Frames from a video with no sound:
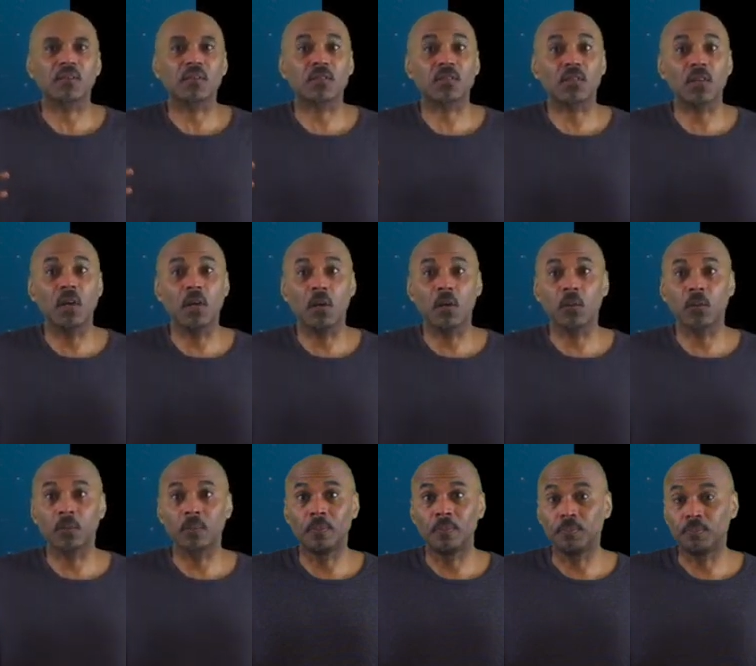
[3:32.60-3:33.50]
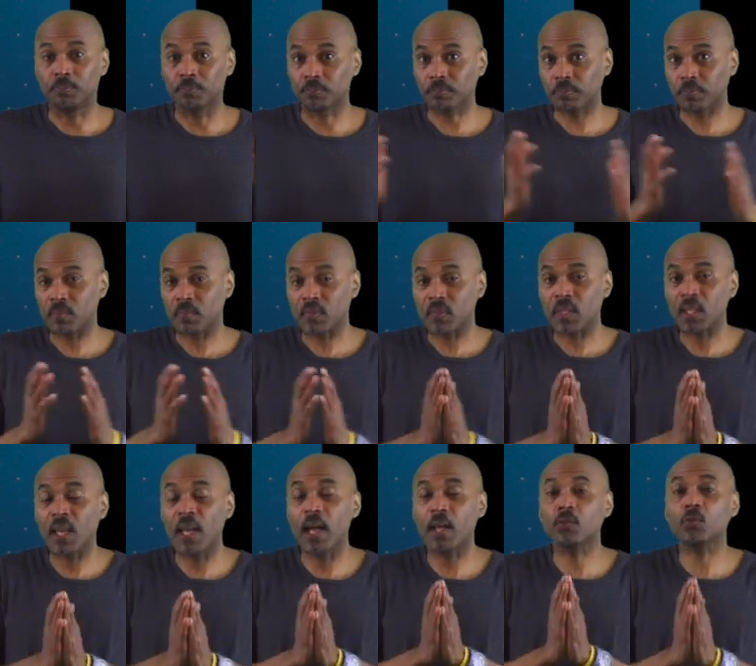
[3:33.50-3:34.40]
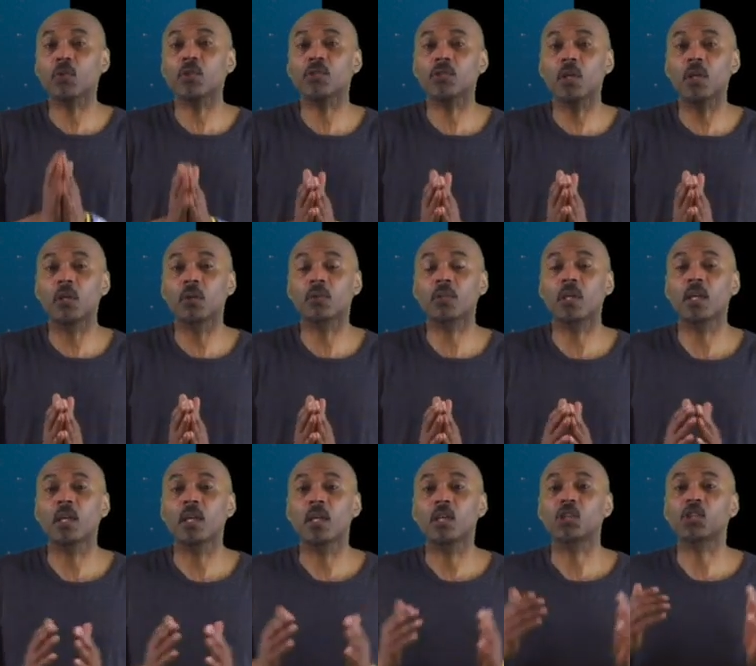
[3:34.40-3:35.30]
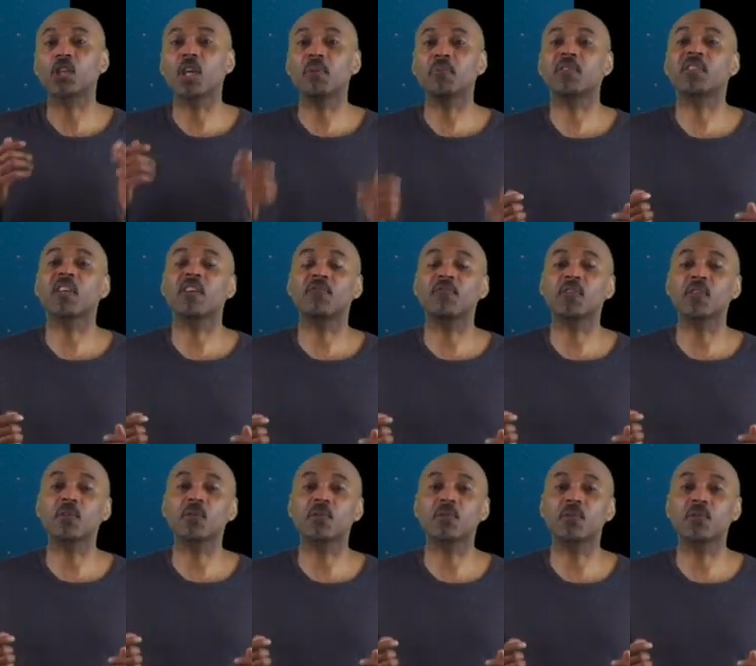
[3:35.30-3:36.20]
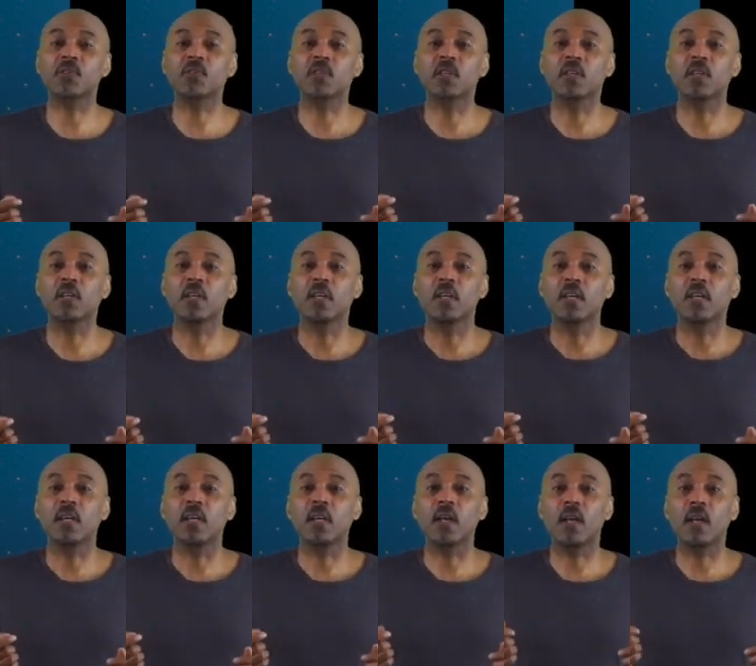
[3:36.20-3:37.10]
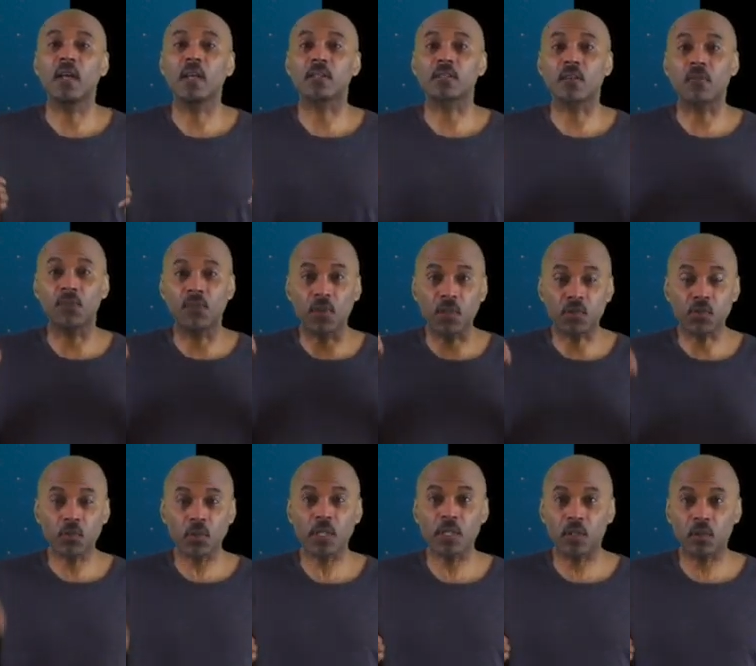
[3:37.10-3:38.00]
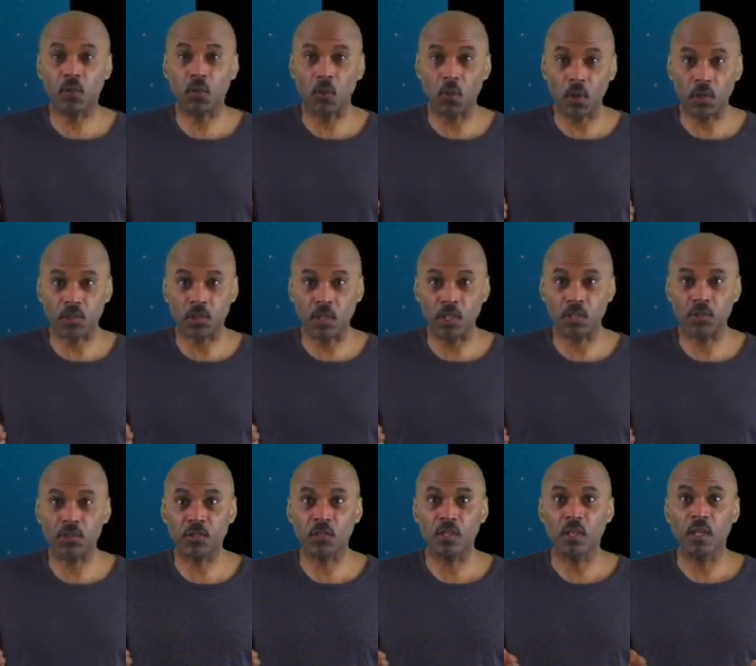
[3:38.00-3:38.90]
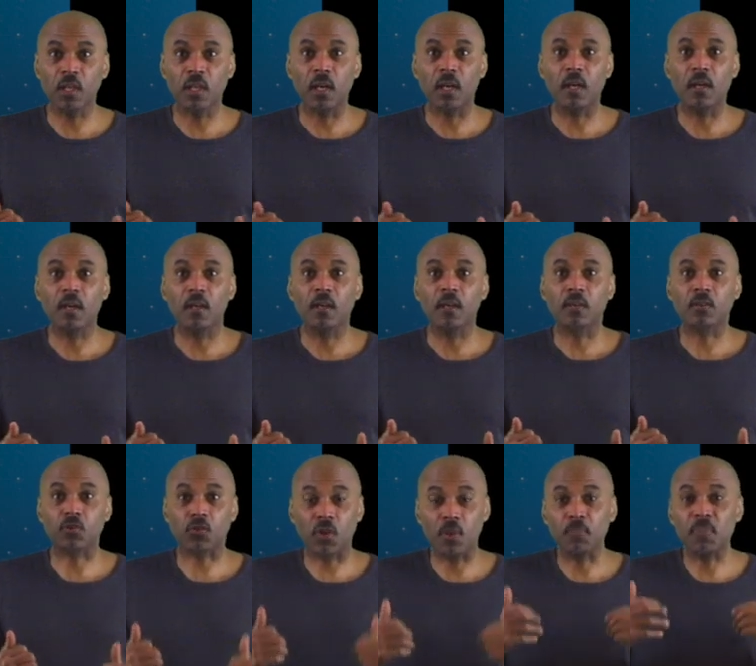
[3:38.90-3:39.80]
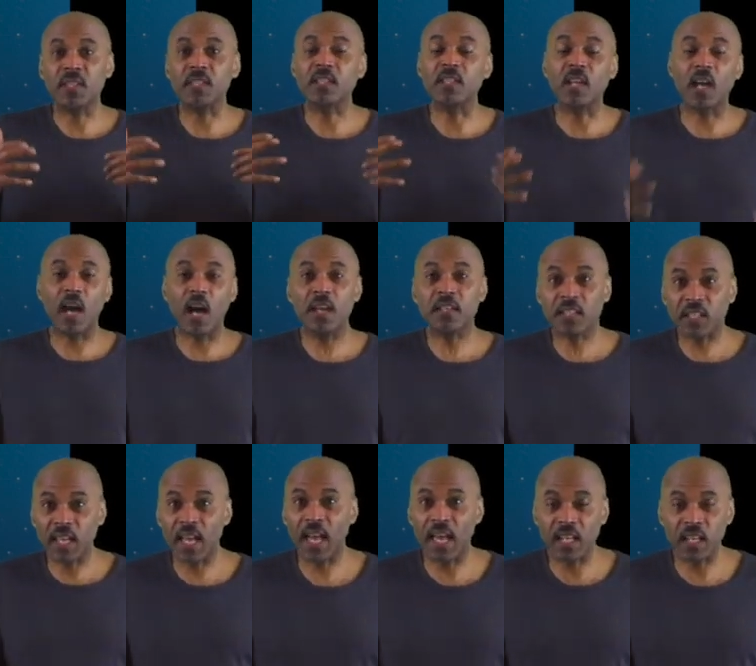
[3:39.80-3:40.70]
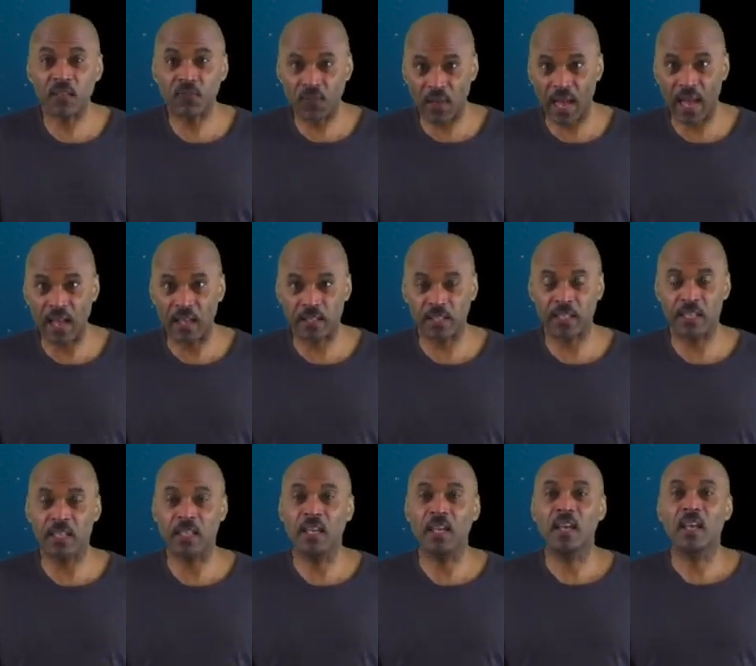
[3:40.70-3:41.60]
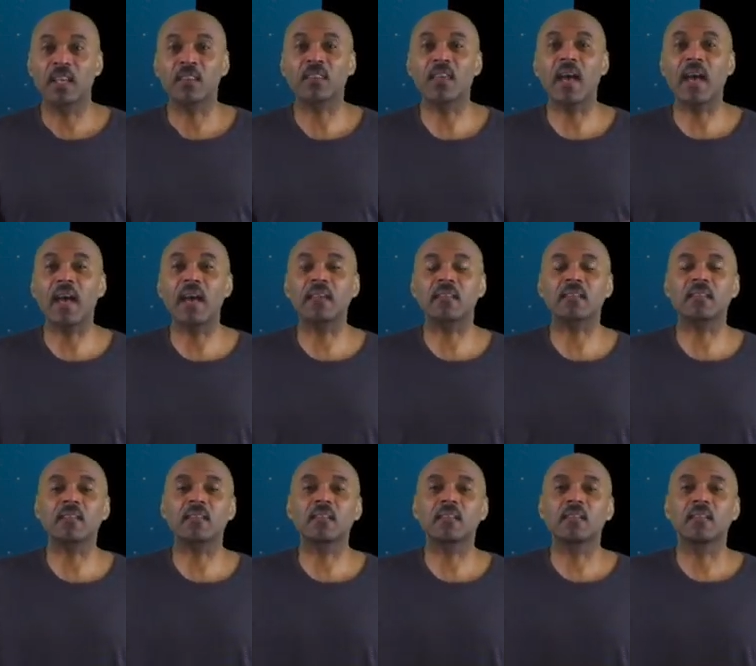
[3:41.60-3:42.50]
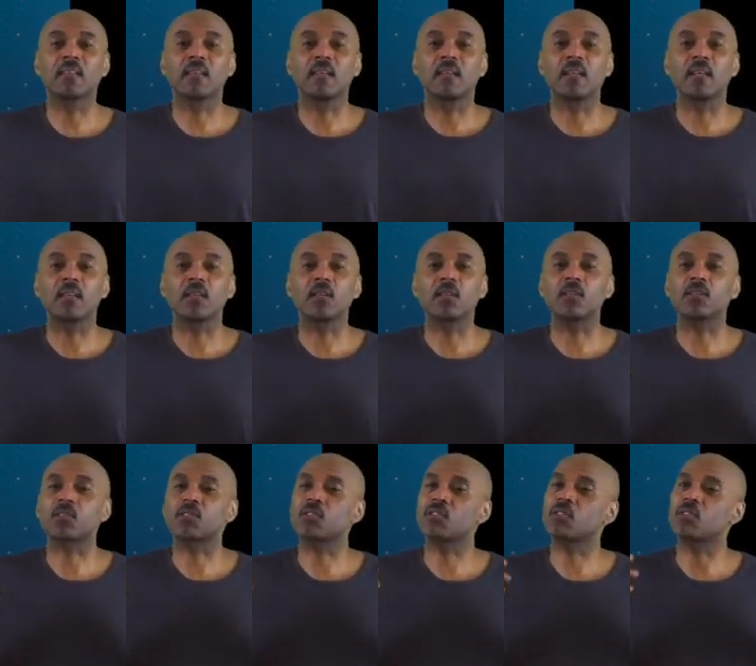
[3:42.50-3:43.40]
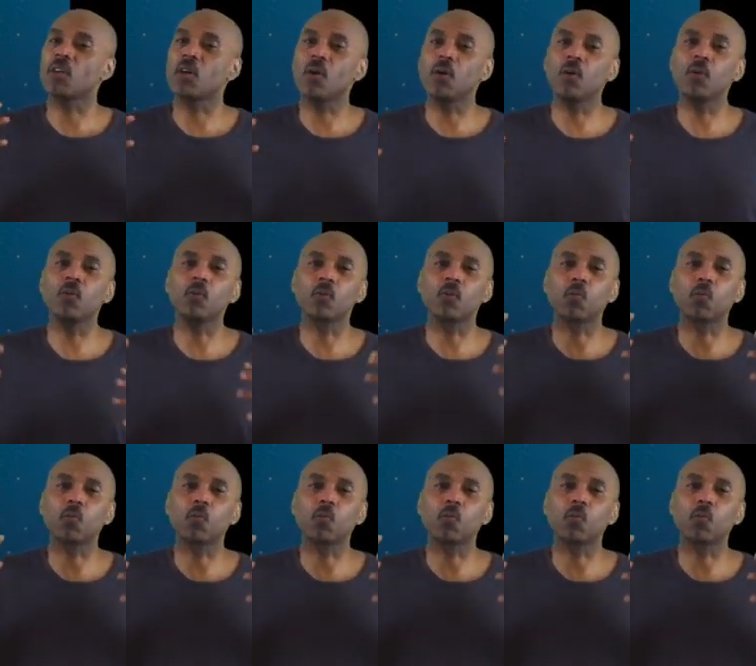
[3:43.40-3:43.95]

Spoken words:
So, as a result, Shapeshifters is a visually gorgeous trip into the uncanny valley that so